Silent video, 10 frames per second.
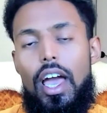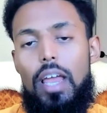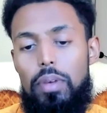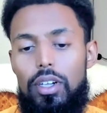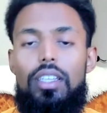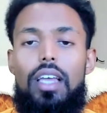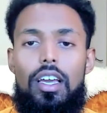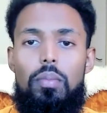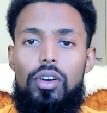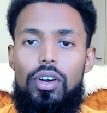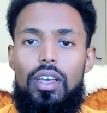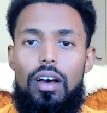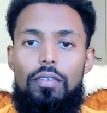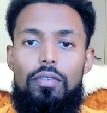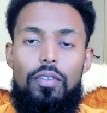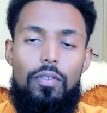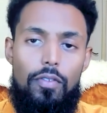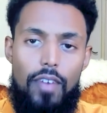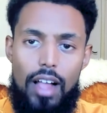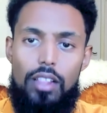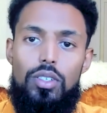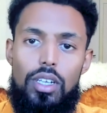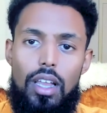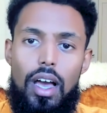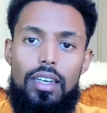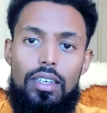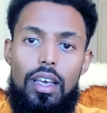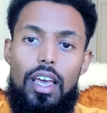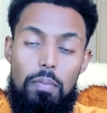and building that community of values aligned